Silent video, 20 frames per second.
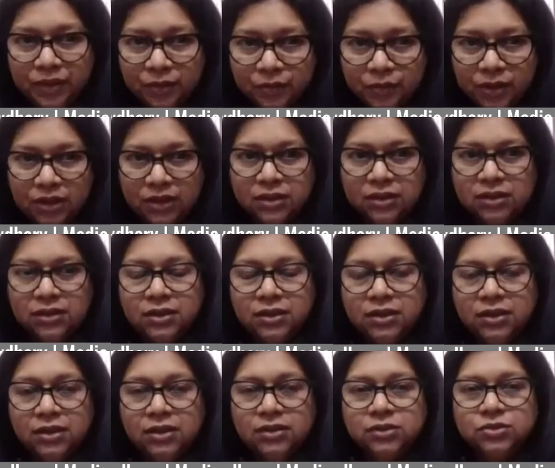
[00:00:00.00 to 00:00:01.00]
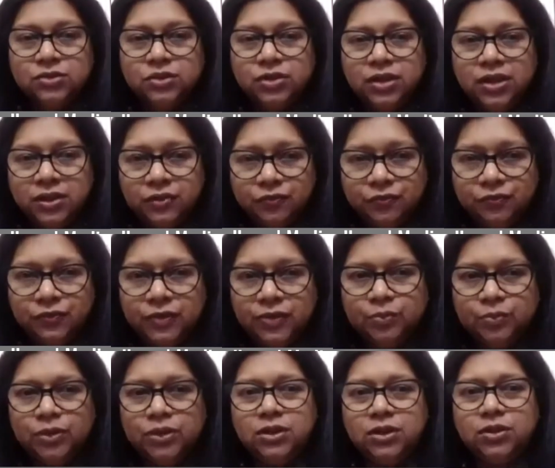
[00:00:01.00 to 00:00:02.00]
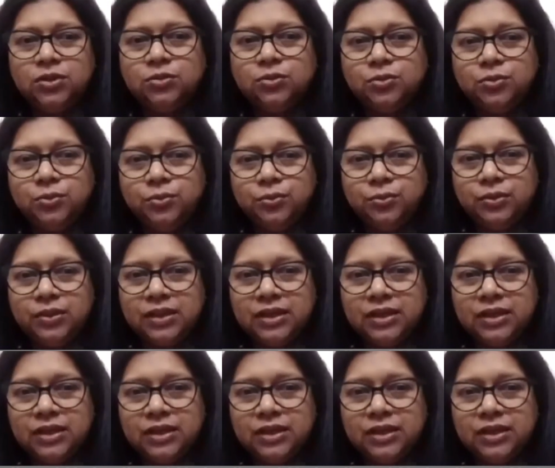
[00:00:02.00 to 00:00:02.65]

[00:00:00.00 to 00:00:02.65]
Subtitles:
Okay. So if we want to